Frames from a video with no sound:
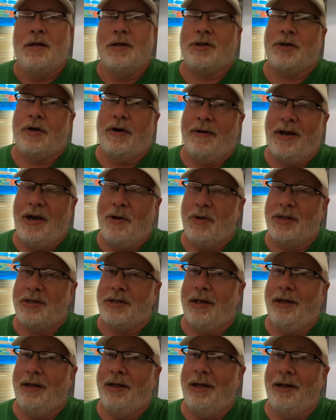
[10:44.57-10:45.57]
Sorry, I was
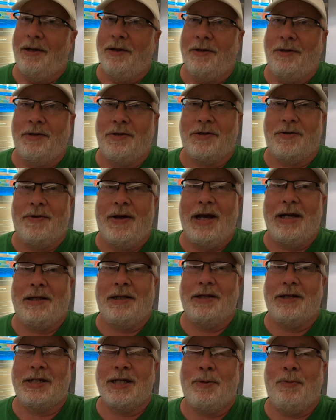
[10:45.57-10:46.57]
a little
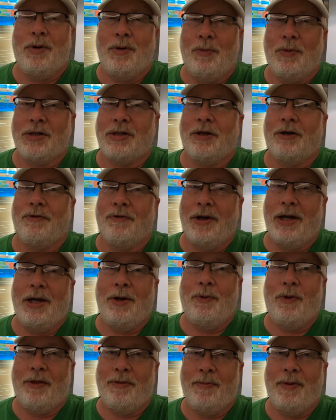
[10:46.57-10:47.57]
distracted. Someone was
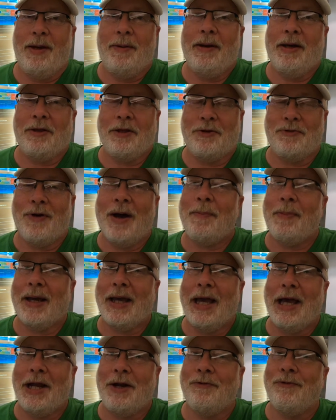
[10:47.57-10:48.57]
agreeing with me about the
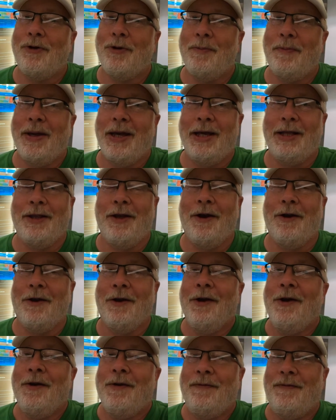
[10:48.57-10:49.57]
Tropicana room being their
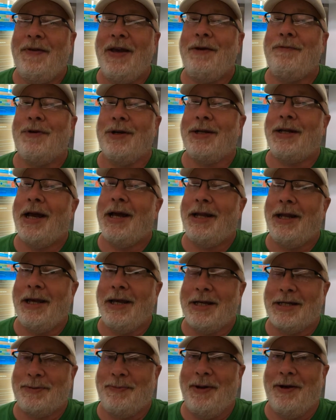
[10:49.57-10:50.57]
favorite dining
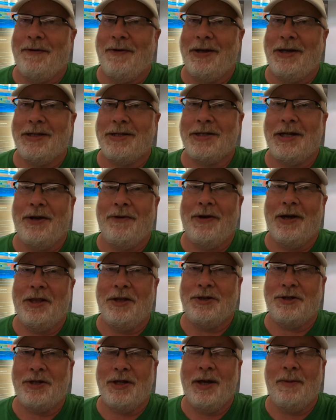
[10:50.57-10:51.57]
experience here on
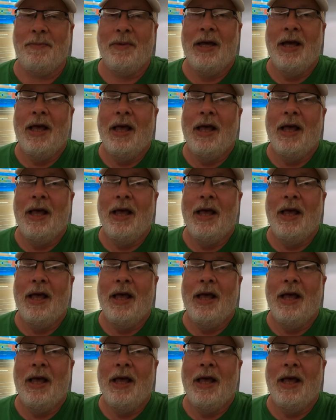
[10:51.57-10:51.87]
the ship.